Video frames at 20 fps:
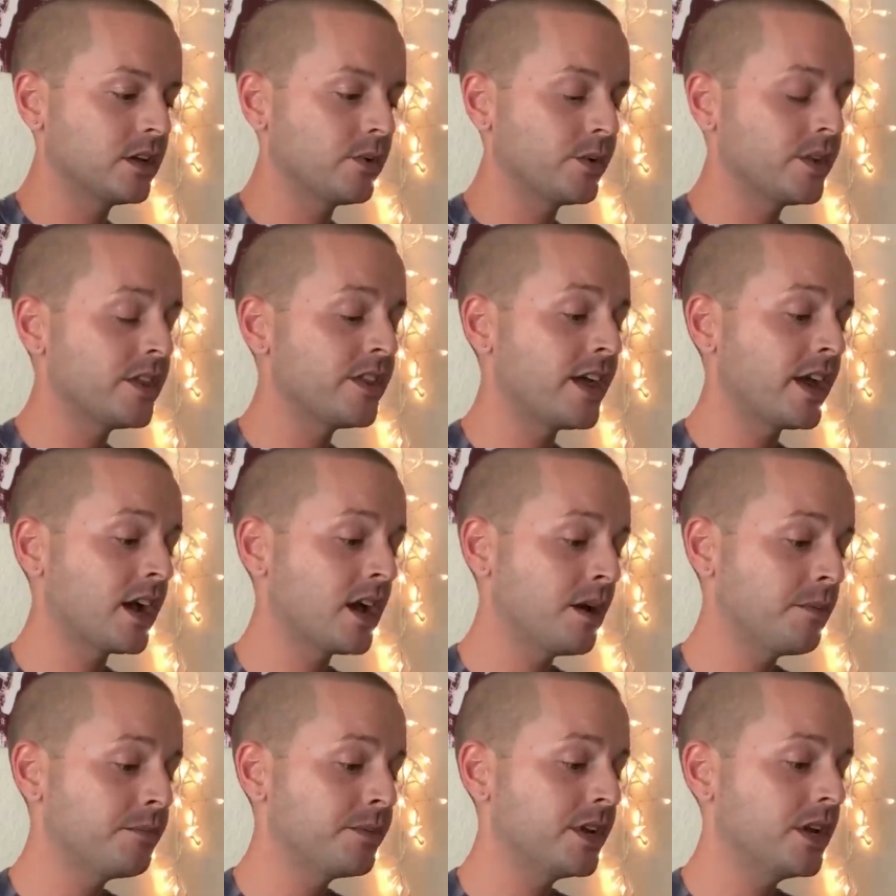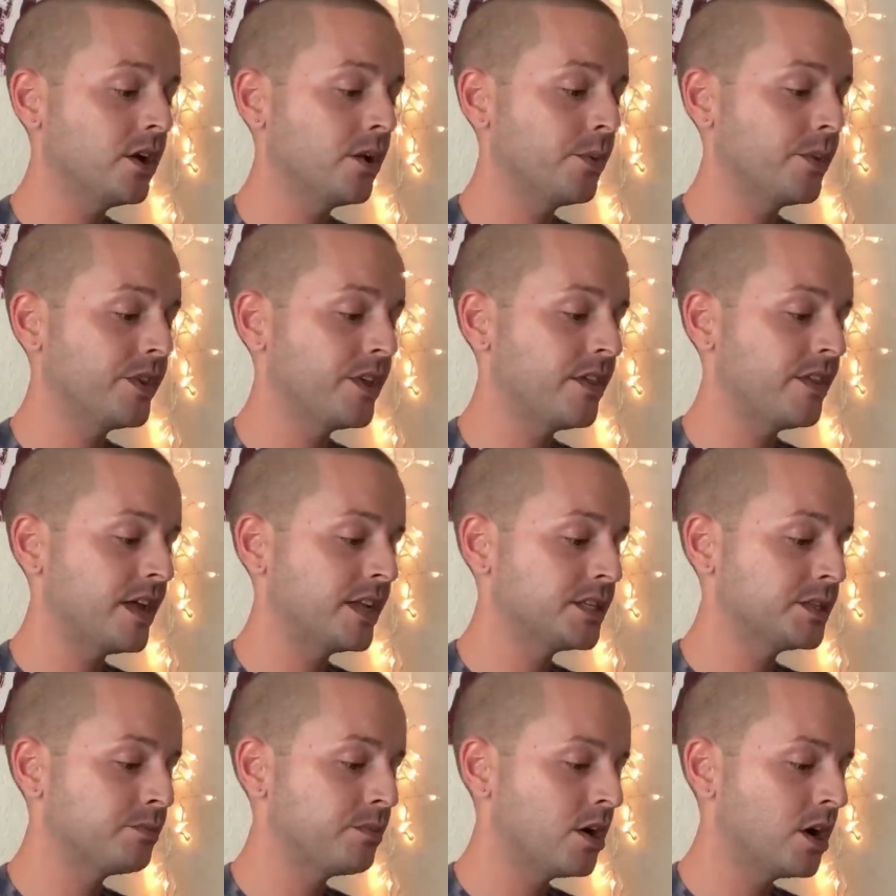within that company or within
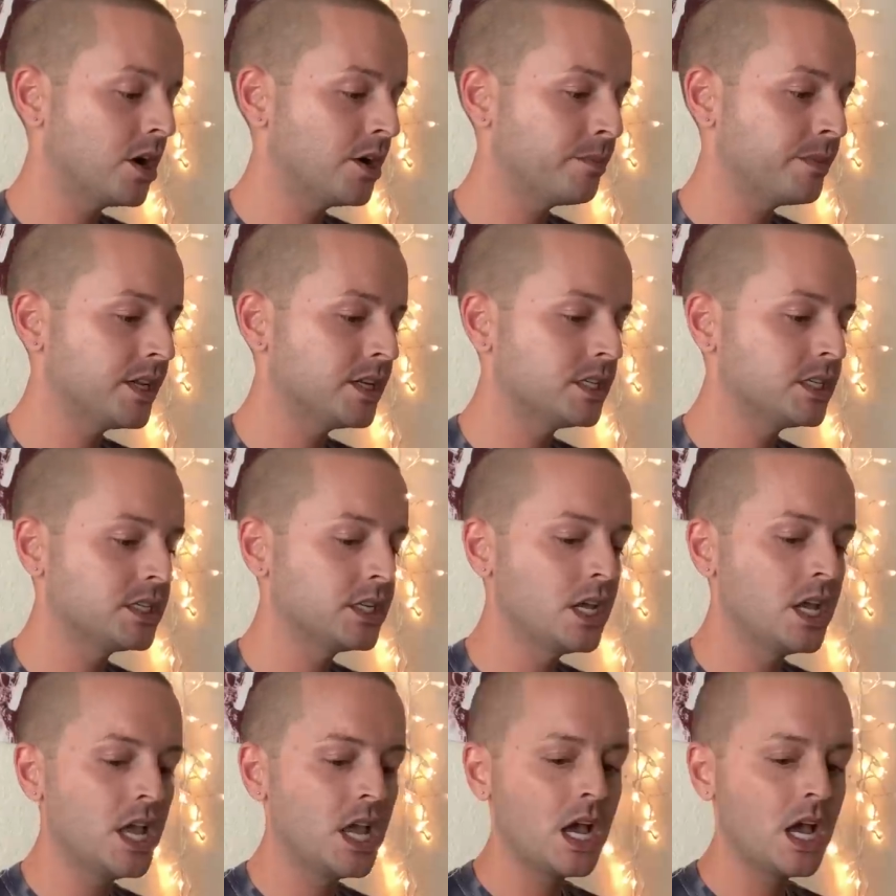that department.